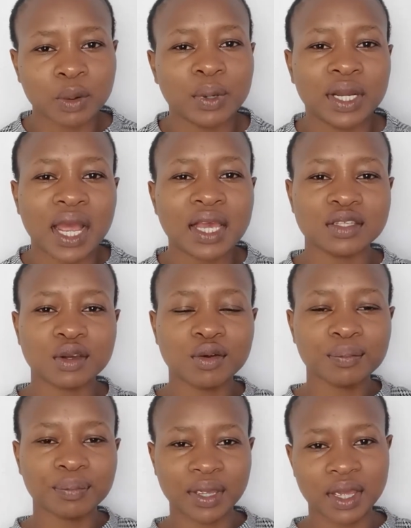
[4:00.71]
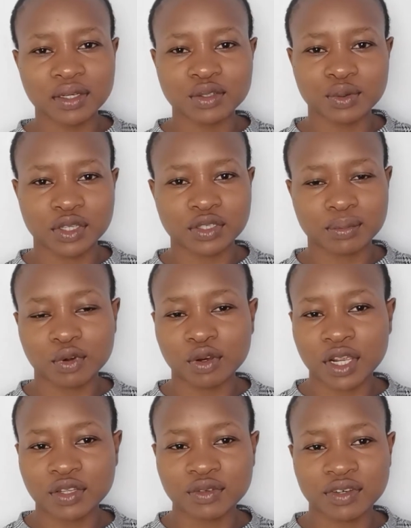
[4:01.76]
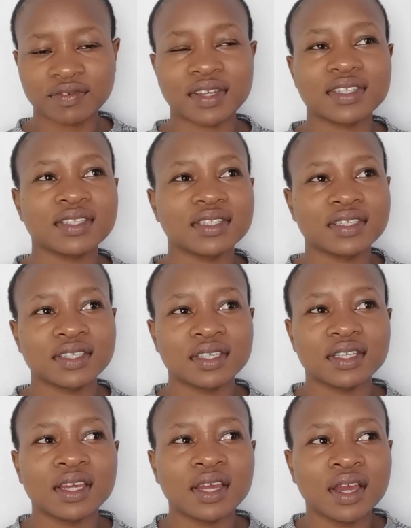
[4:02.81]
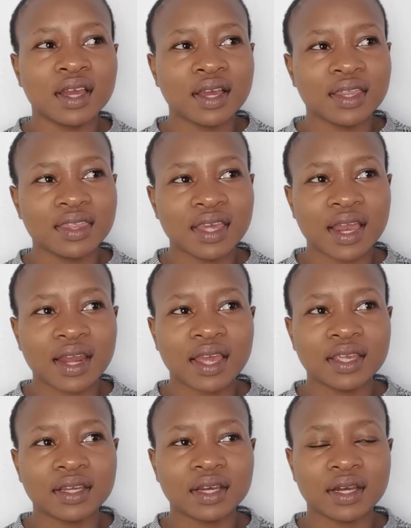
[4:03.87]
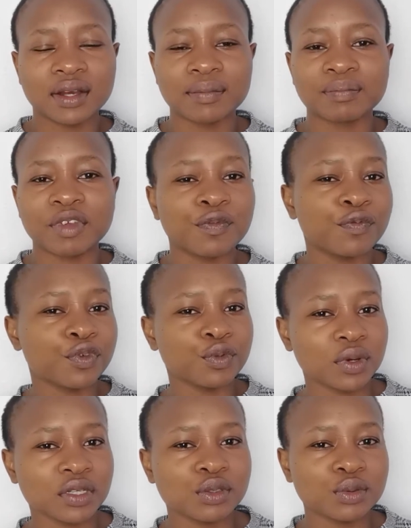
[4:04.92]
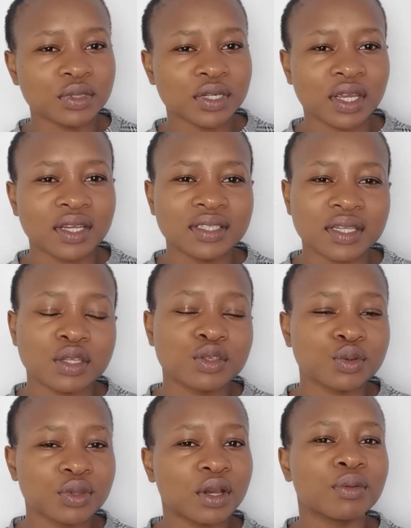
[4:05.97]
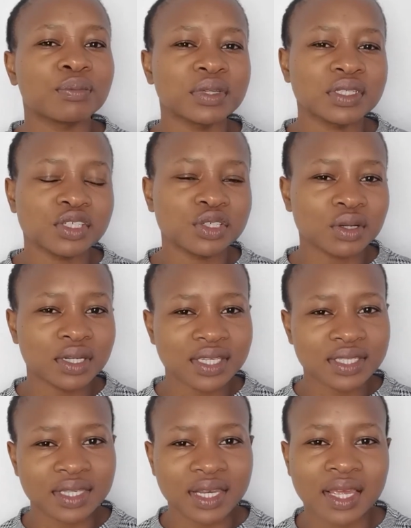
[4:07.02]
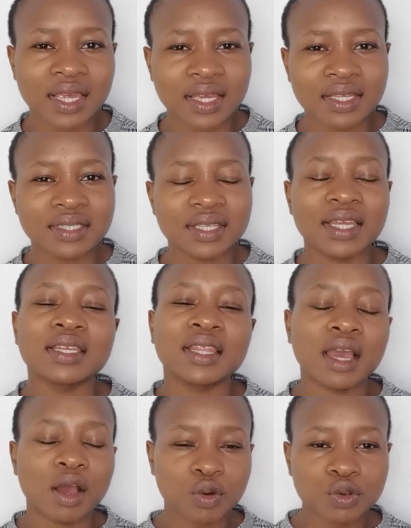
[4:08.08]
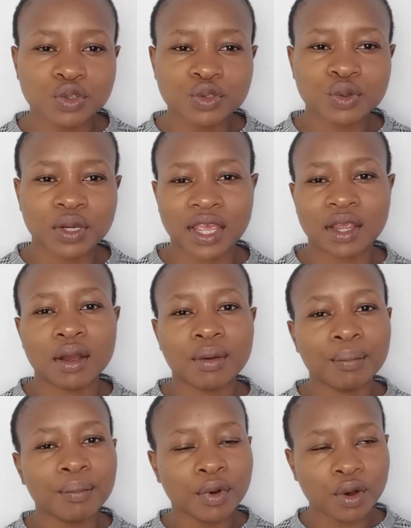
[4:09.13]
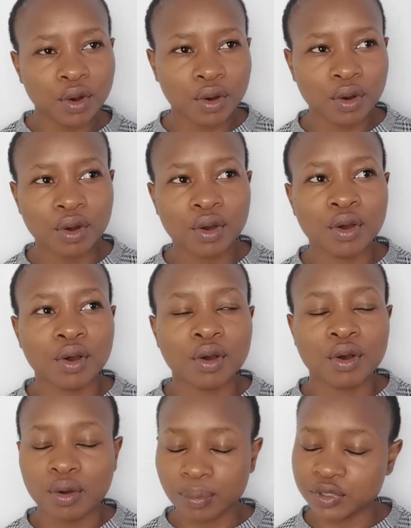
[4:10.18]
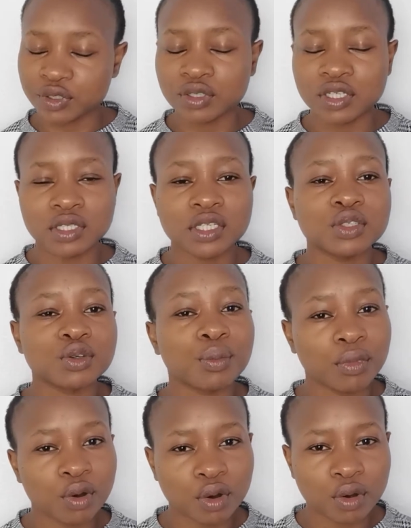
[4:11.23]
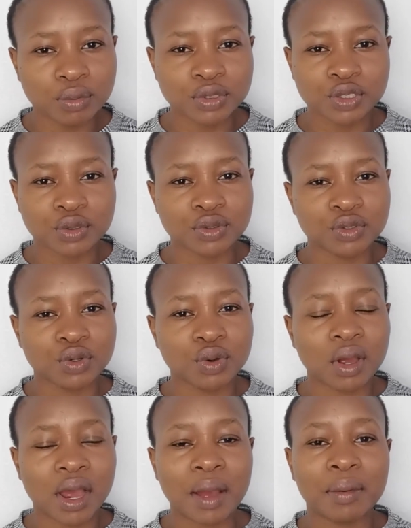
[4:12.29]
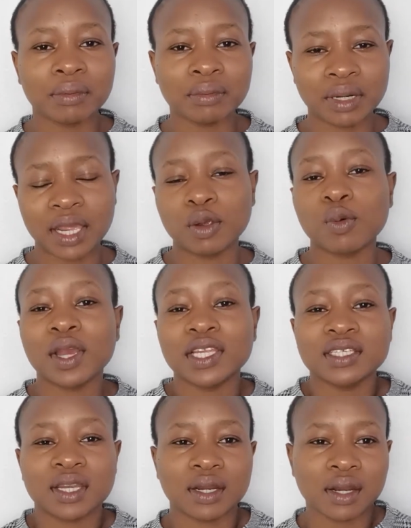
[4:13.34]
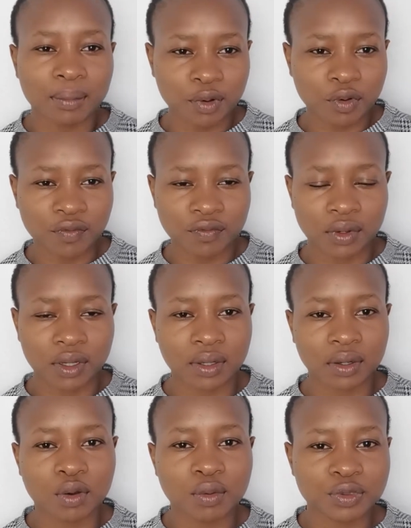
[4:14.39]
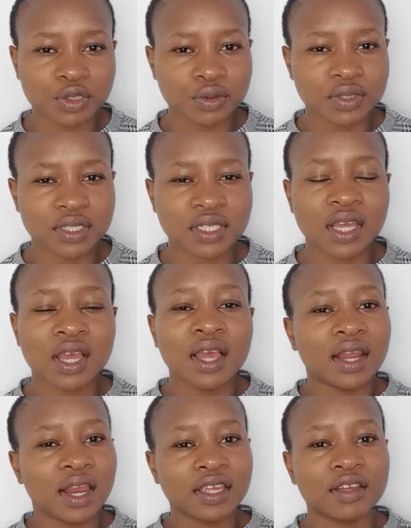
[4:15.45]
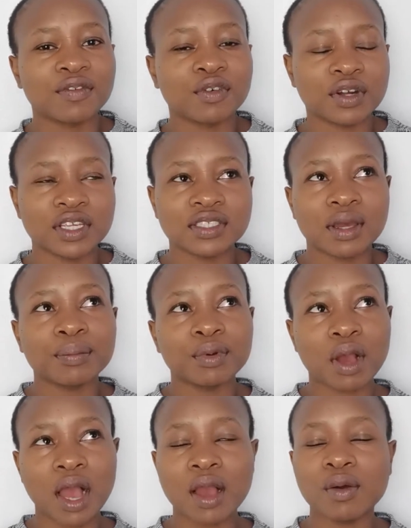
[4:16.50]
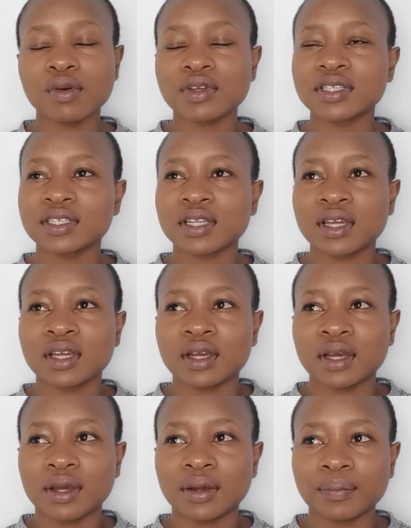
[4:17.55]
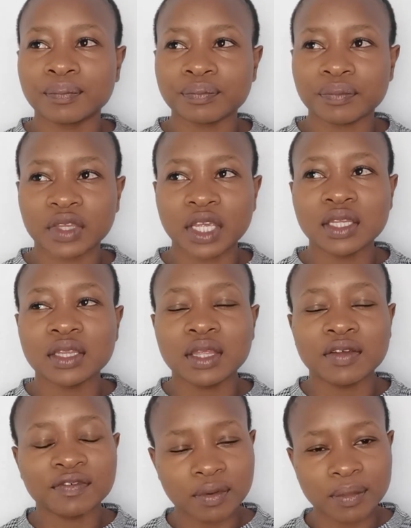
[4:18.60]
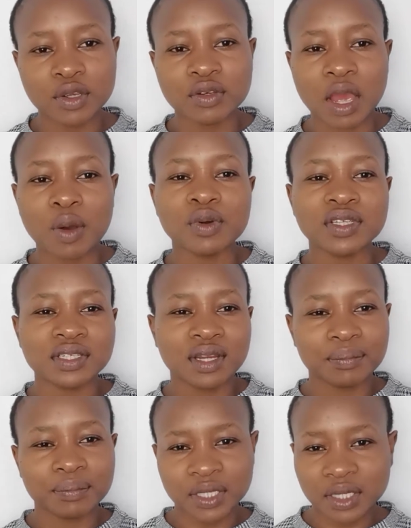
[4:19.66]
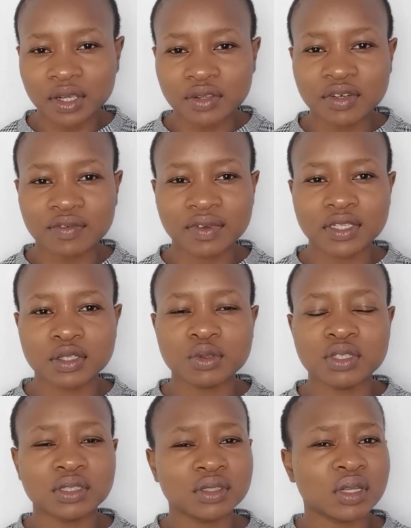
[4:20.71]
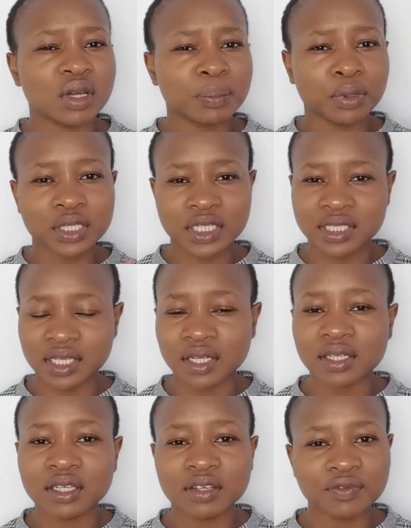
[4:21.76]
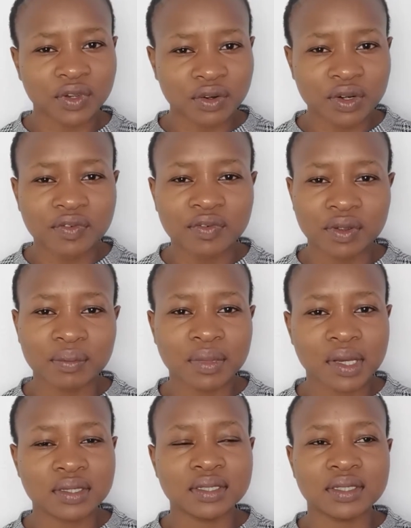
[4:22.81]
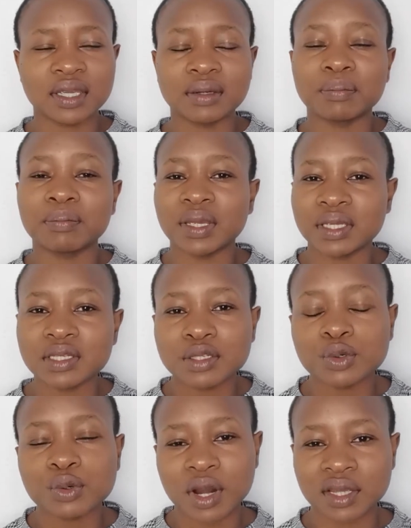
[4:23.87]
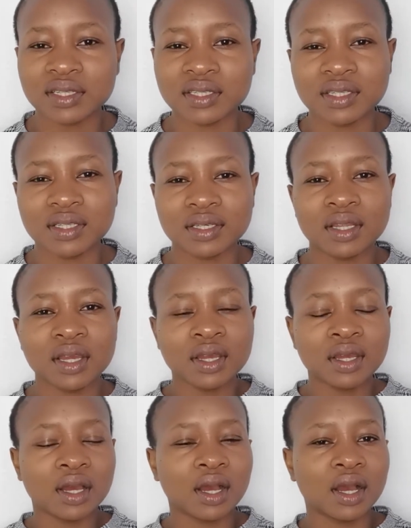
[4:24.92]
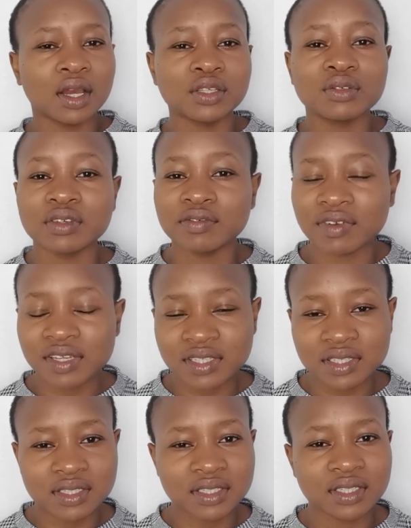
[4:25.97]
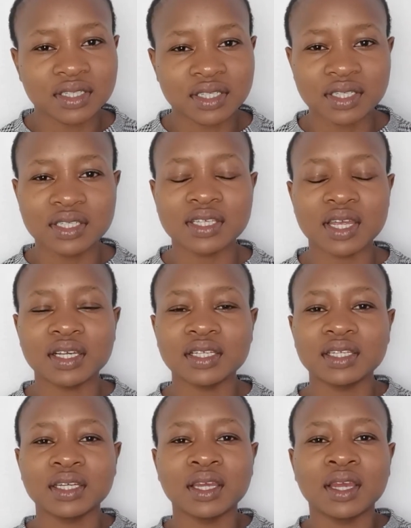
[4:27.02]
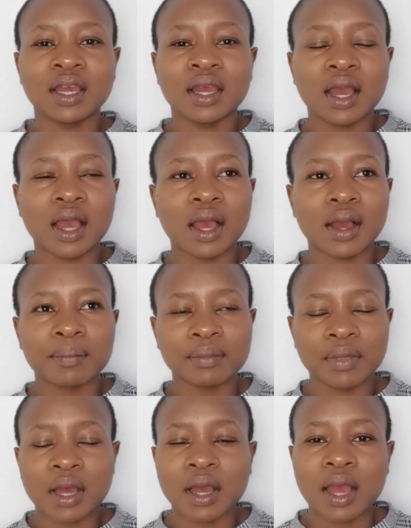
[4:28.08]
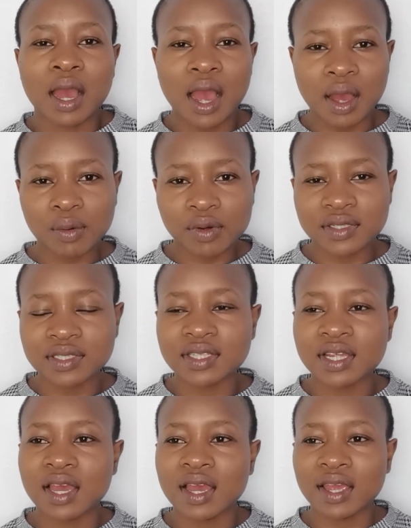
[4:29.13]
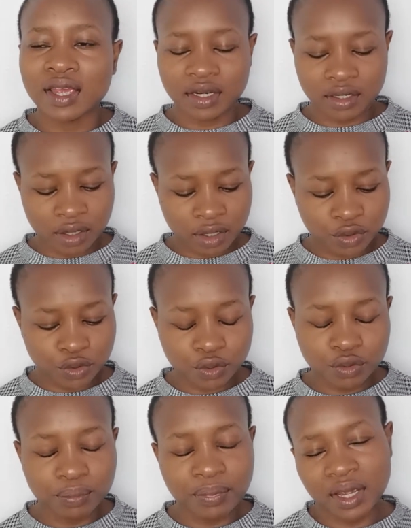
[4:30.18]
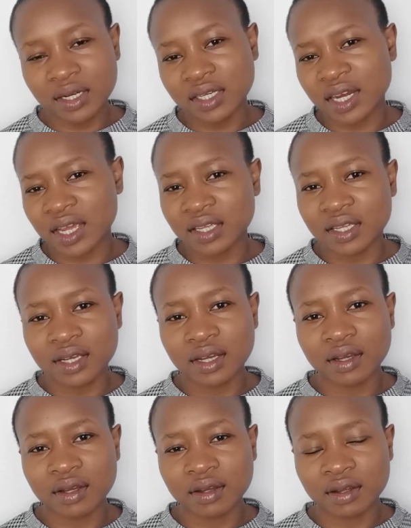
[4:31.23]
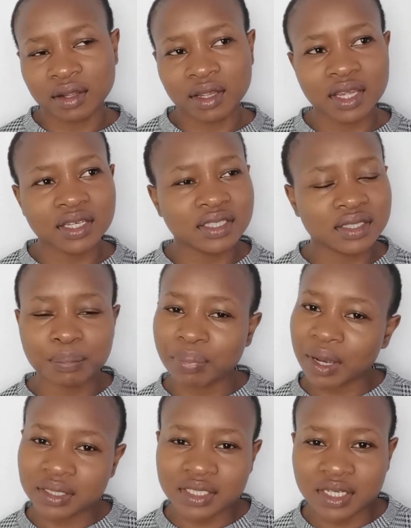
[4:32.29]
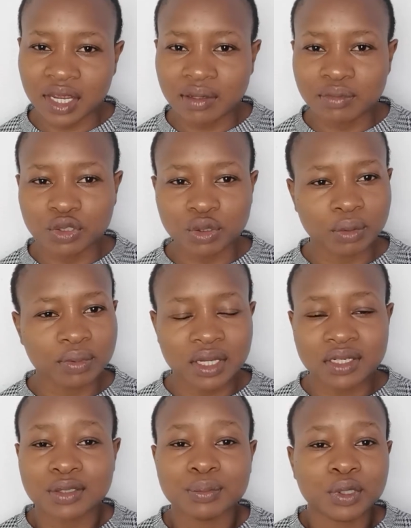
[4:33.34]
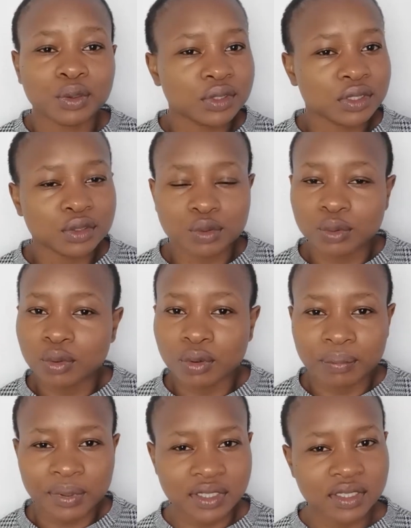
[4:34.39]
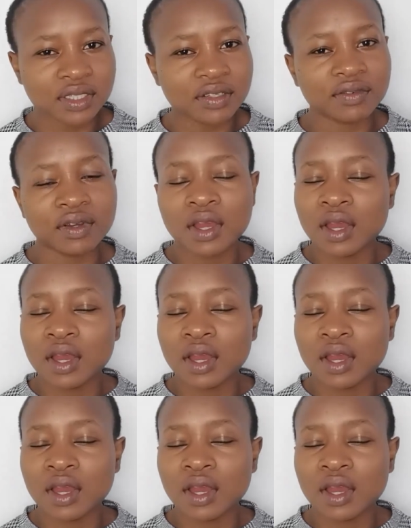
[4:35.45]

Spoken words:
Well, as compared to a smaller university, they are like fewer students, and so the competition is less, and there are also like more opportunities or more options, or like quite a number of options. Like for example, I was in the former I was in a bigger university, which is a polytechnic, very famous and best ranking university in Italy. I was there and you could barely like get part-time job. That is because it's too competitive.